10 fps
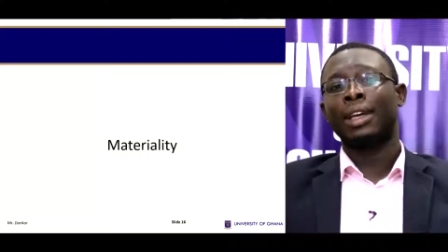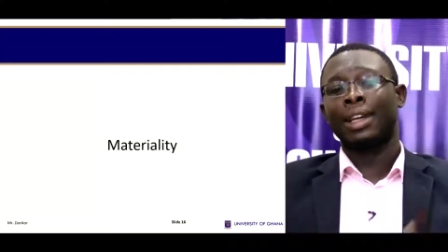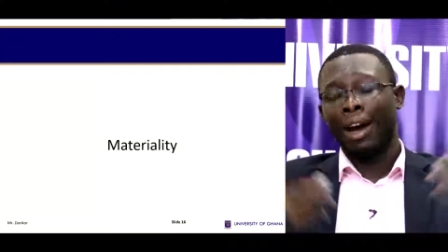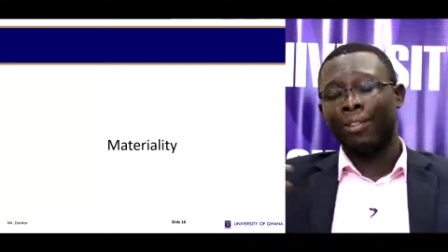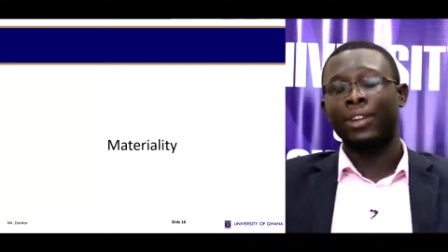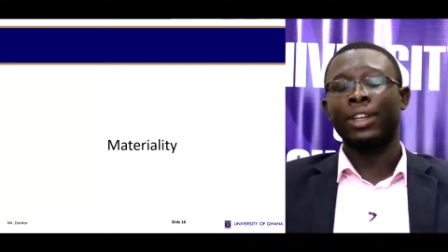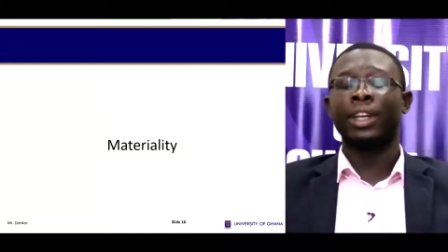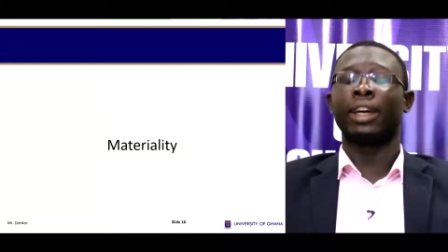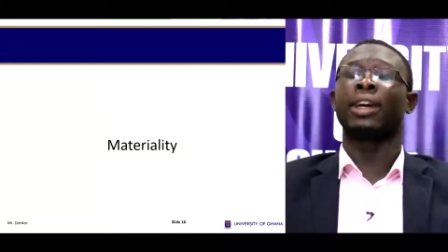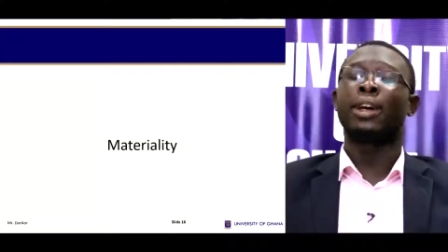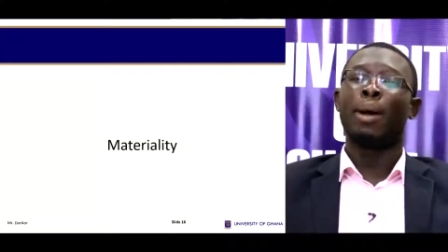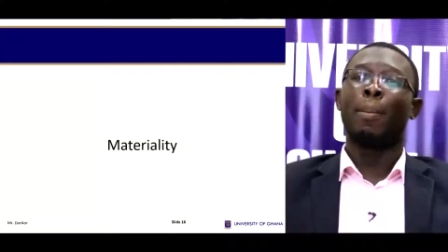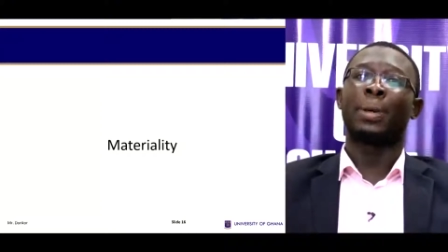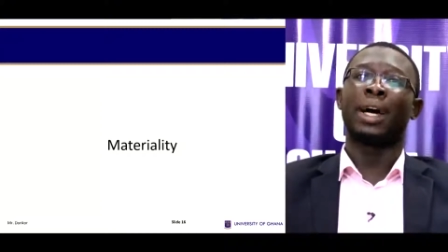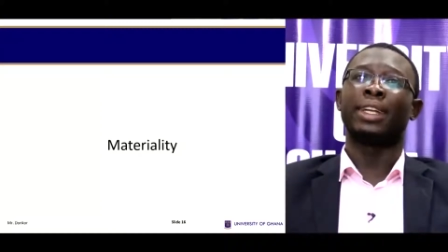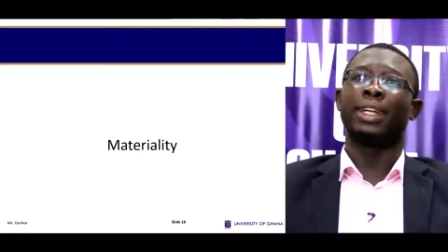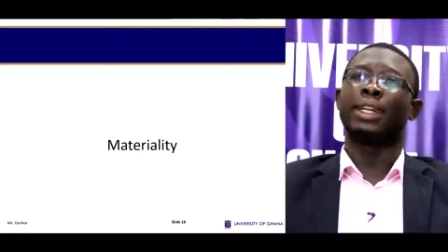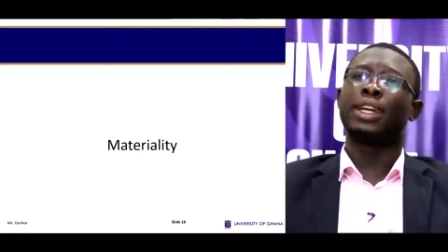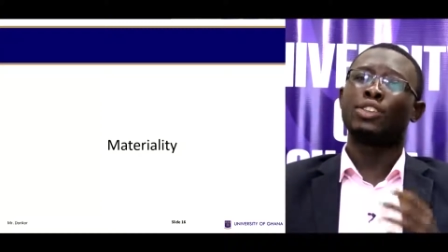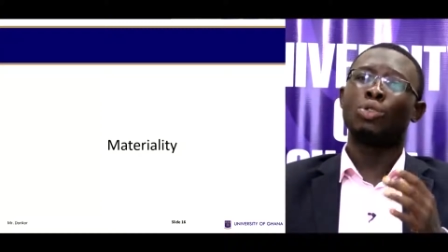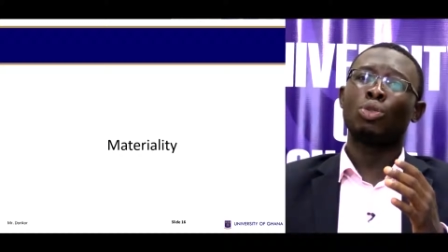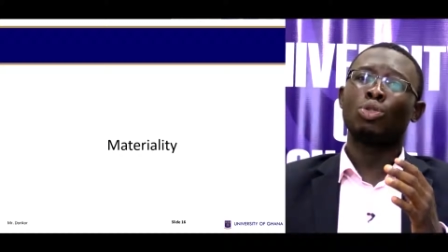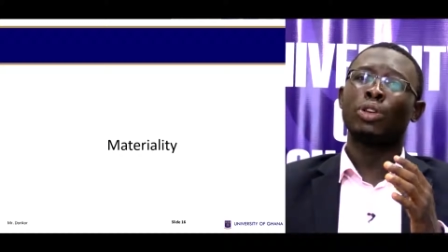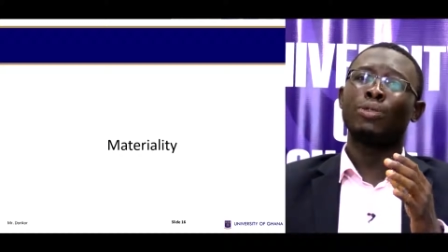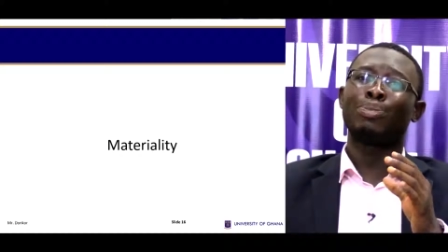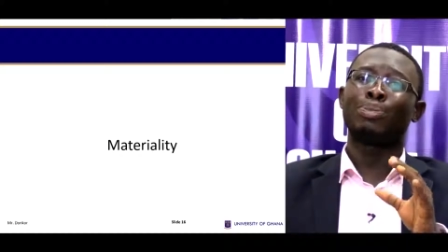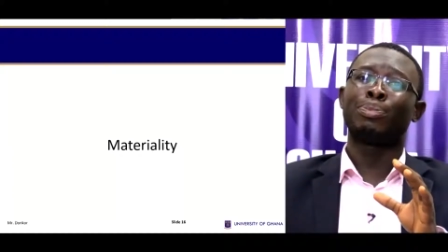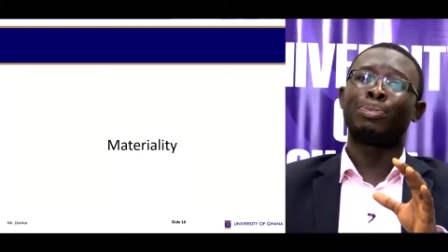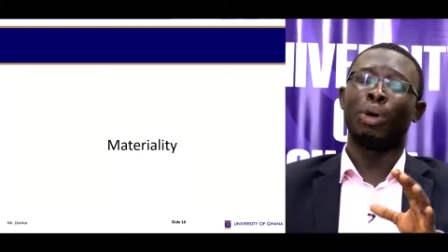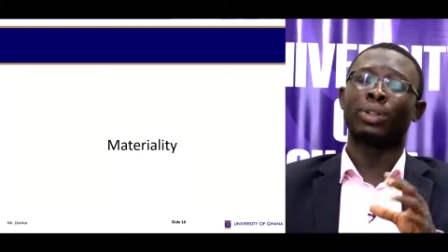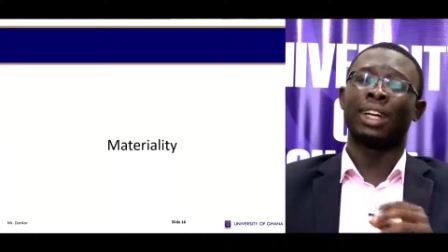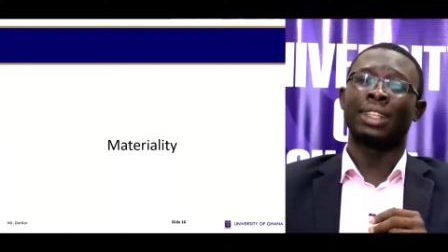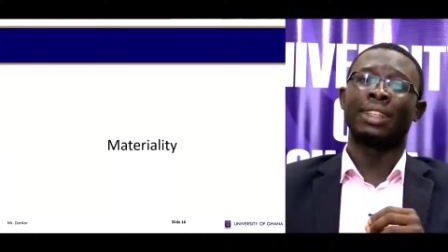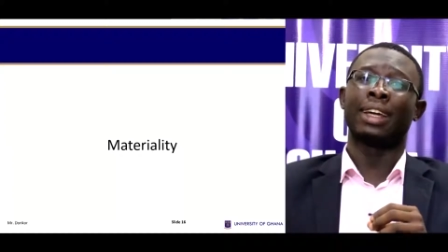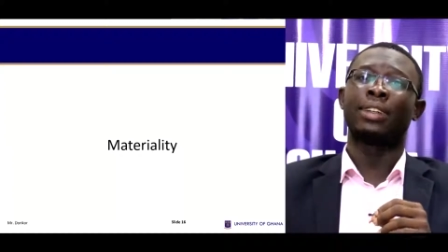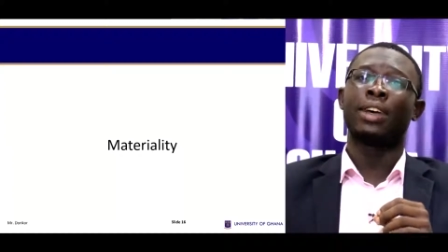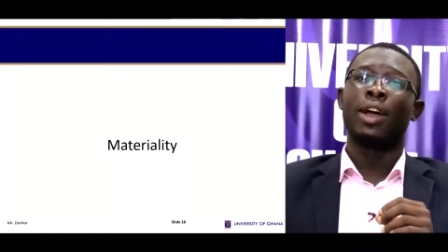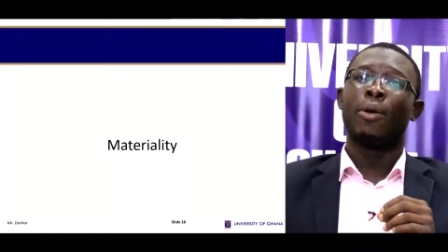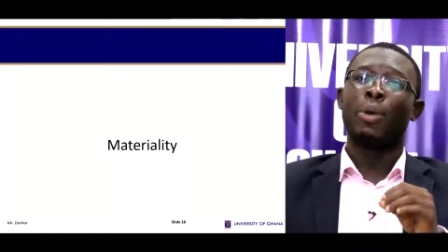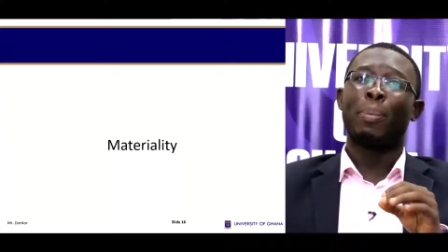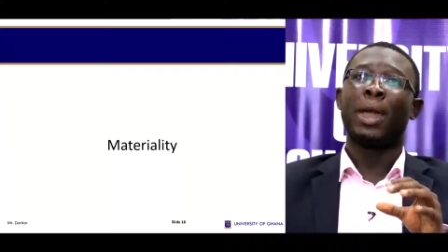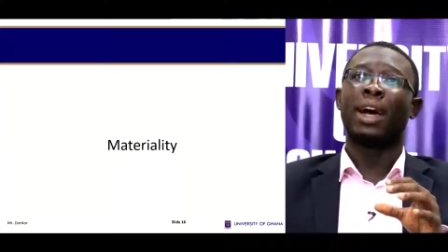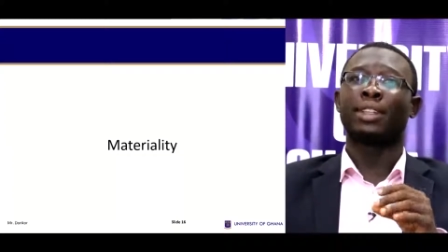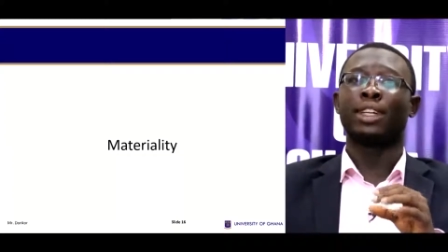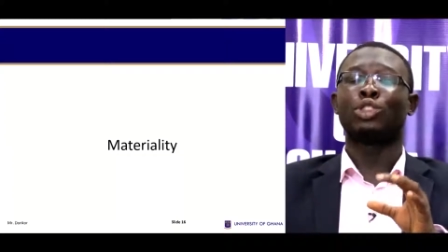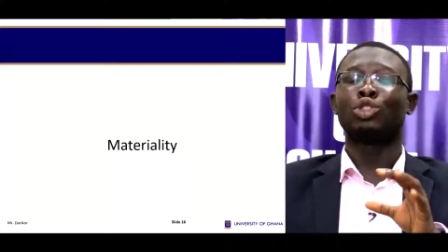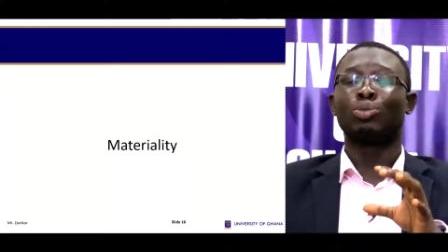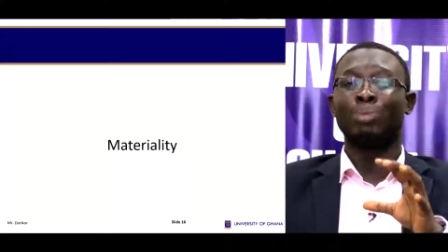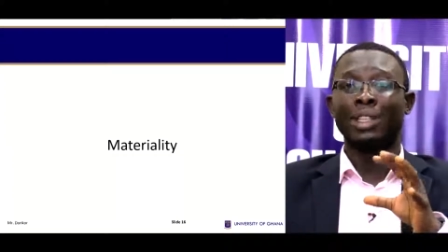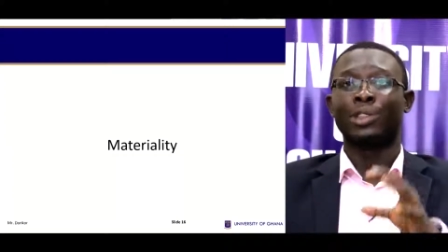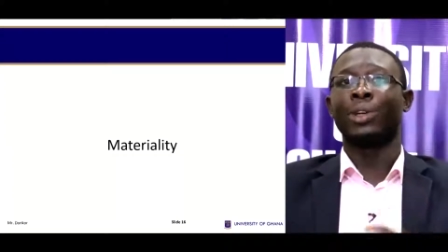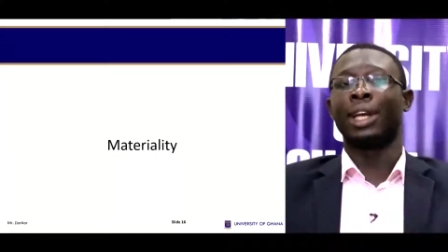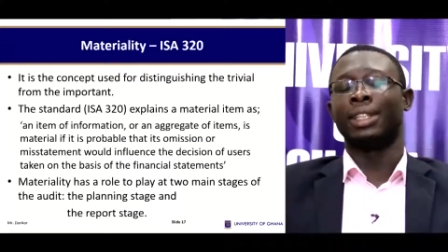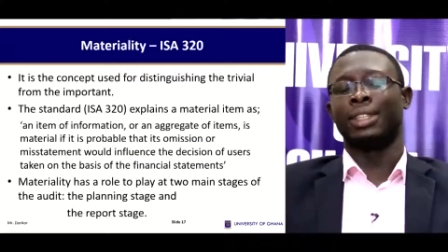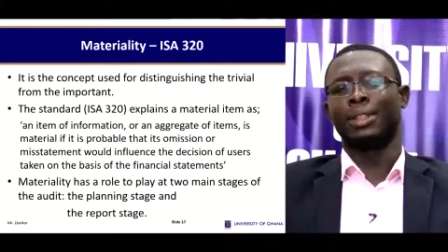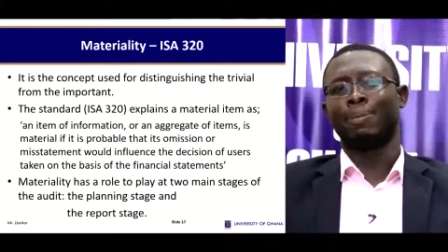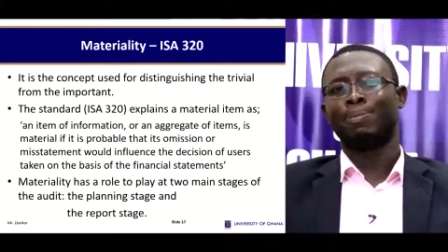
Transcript: covering the planning, there is also important that we pay attention to materiality.